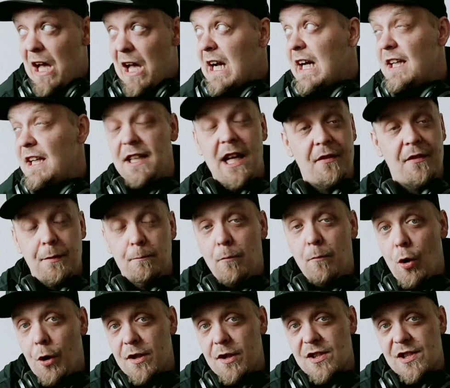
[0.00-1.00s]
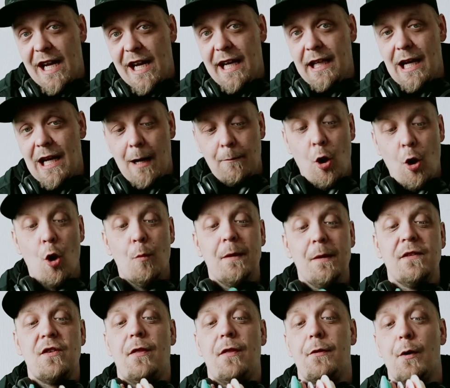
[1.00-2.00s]
I got nothing more to say. I'm
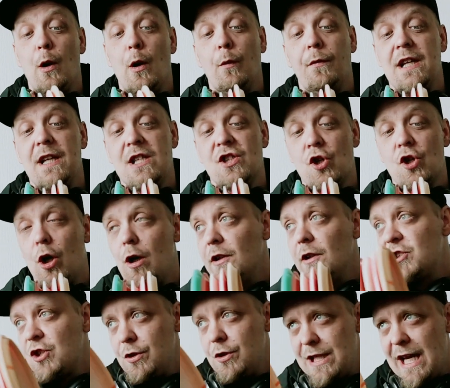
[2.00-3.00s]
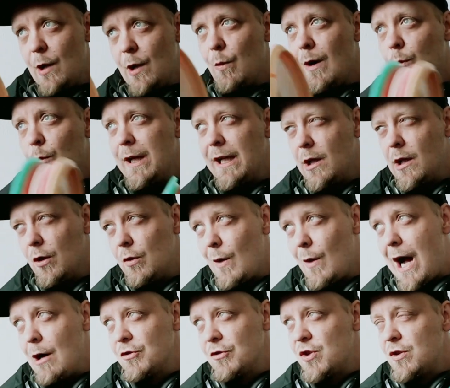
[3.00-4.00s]
hoping to throw these all today when we go
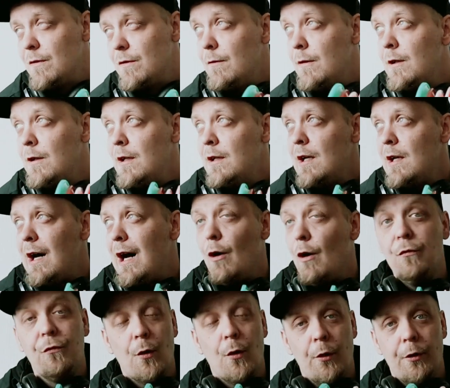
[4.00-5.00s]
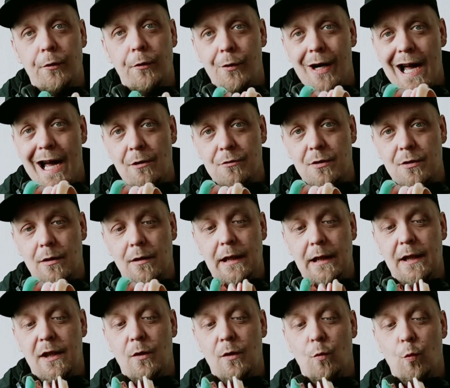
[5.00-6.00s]
out for a round
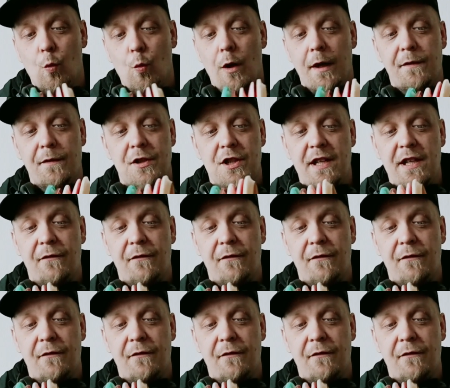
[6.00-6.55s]
in one of the